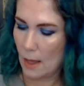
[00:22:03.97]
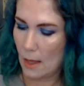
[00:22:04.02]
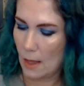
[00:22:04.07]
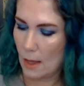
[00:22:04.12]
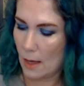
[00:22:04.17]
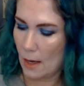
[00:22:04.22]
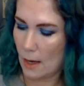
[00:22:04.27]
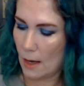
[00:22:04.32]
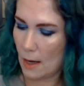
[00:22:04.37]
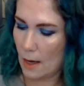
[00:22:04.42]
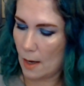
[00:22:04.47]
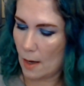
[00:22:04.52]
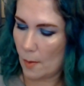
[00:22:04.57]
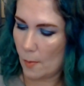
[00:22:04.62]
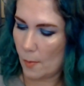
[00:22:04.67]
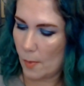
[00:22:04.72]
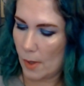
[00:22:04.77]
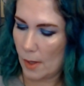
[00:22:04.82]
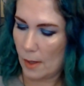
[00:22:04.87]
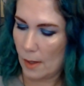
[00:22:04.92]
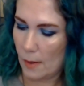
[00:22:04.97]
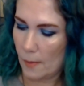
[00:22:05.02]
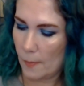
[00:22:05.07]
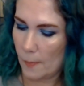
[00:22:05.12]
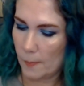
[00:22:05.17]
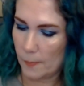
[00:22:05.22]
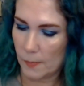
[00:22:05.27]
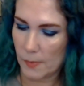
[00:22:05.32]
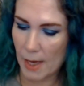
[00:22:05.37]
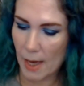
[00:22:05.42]
Um,
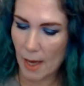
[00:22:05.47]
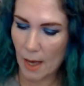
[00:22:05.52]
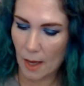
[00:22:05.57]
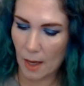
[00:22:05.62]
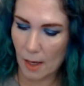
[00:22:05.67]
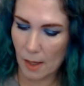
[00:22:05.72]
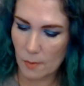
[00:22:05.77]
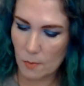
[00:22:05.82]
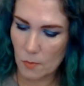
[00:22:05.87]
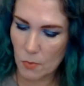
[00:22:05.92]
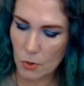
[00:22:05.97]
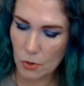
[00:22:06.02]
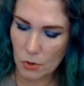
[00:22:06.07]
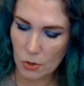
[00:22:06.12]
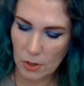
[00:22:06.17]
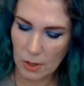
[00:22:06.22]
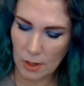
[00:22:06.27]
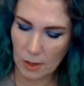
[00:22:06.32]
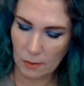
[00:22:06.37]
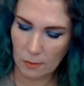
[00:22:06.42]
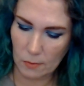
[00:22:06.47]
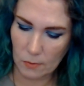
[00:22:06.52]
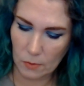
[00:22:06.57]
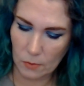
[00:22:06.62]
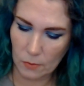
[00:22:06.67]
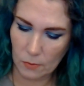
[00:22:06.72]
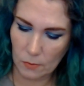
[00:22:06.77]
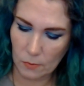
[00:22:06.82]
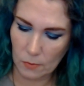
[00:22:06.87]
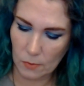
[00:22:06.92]
yeah, I'm just it,
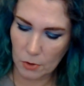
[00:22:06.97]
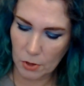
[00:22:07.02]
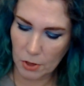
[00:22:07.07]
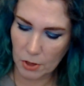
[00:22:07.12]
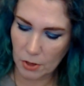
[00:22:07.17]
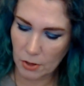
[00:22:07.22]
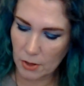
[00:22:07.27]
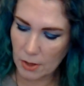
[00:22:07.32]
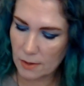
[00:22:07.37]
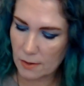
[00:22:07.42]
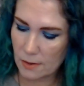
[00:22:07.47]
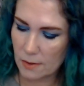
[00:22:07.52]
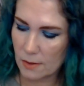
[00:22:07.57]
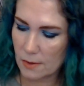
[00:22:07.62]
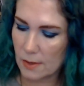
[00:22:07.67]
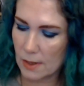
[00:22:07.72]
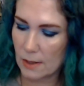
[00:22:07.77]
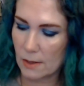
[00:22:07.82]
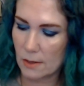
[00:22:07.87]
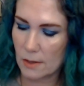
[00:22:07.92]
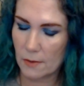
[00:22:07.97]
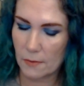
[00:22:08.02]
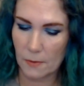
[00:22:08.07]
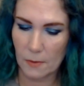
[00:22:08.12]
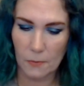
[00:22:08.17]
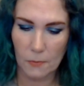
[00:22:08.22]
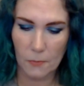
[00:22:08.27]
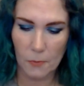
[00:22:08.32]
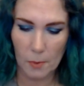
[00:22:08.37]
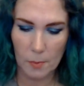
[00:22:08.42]
eh, curious to see the different
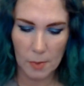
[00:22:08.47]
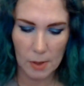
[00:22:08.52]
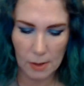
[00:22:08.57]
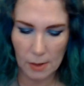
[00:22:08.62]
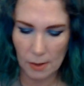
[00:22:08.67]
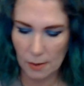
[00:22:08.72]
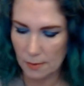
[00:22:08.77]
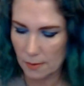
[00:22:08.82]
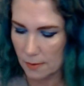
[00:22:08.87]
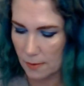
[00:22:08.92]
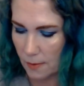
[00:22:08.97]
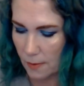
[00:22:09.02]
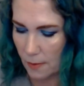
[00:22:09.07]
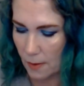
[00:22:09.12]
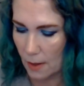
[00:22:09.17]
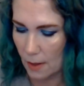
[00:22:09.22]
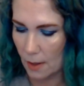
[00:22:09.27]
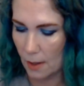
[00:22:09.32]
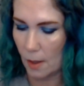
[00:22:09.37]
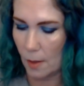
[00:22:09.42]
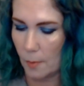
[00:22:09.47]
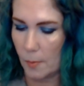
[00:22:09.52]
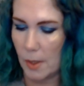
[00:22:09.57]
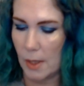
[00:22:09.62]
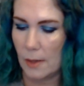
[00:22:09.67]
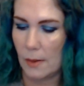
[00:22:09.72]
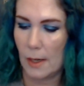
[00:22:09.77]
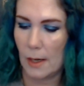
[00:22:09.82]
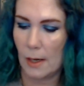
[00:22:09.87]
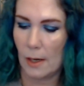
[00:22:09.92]
formulas um,
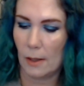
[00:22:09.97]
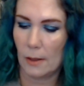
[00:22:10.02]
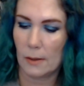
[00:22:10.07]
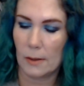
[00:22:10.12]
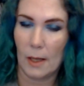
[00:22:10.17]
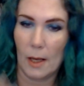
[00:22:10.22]
in there.